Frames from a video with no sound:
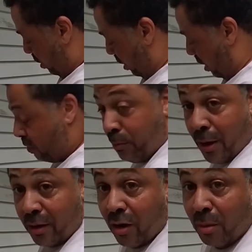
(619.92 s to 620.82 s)
the
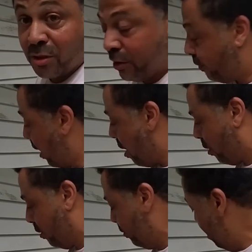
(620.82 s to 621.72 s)
breadcrumbs of the flour.
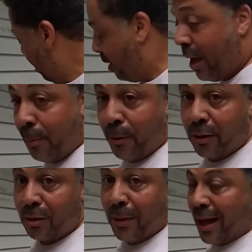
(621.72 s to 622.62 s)
Now I put the
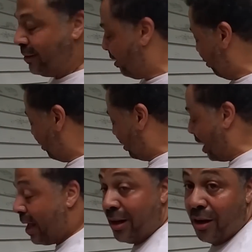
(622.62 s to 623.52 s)
basket on the side
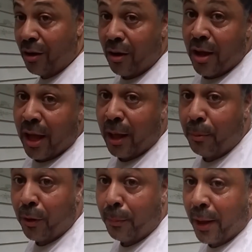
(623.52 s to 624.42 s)
here and put a
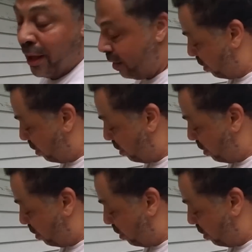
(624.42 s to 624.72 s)
pan underneath